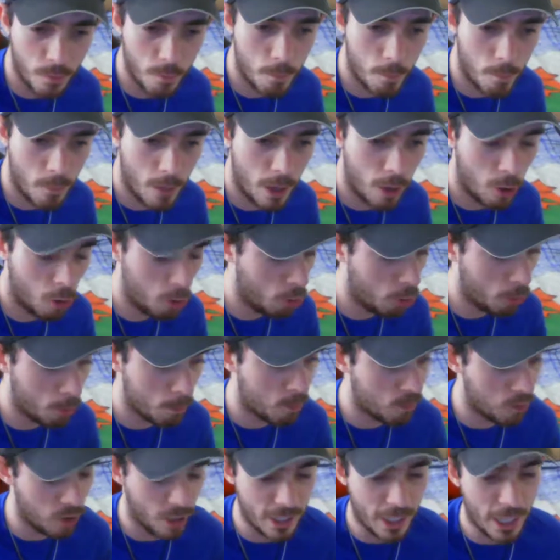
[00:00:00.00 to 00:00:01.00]

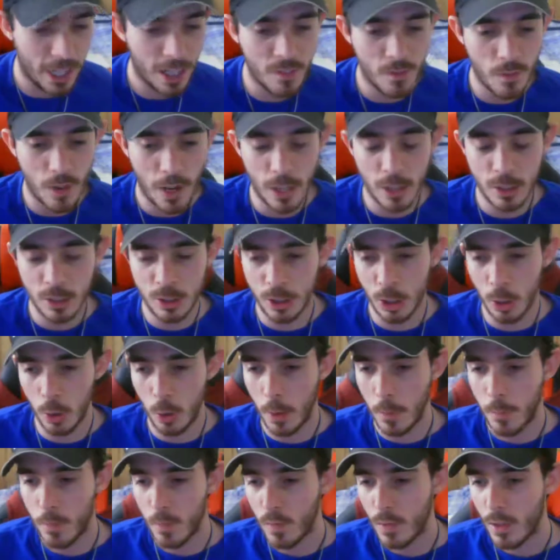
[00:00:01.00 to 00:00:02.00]
hopefully I've managed to
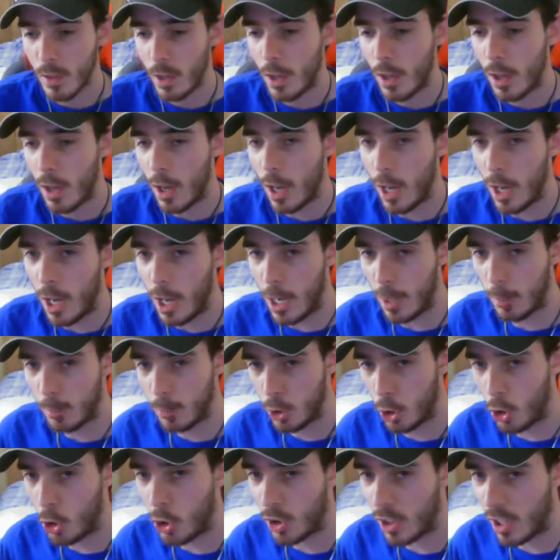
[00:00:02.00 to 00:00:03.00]

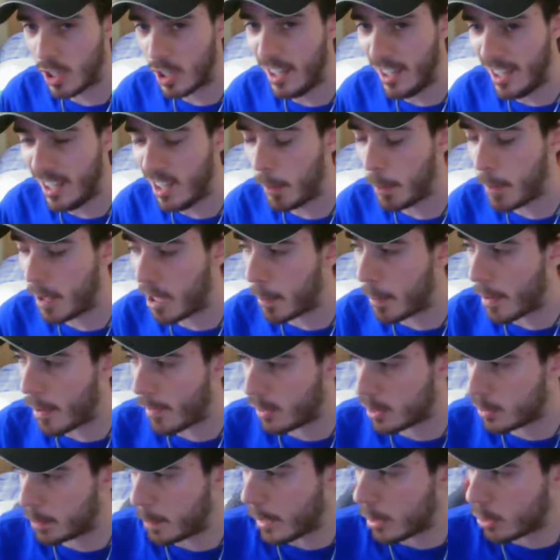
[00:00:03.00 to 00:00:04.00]
talk a little bit about
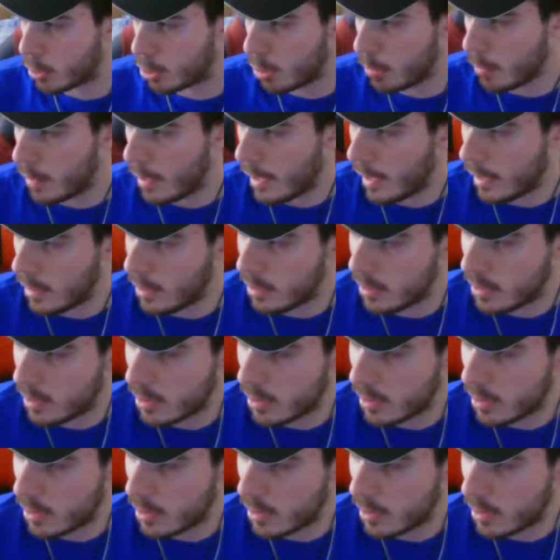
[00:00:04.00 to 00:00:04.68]
the spectrum and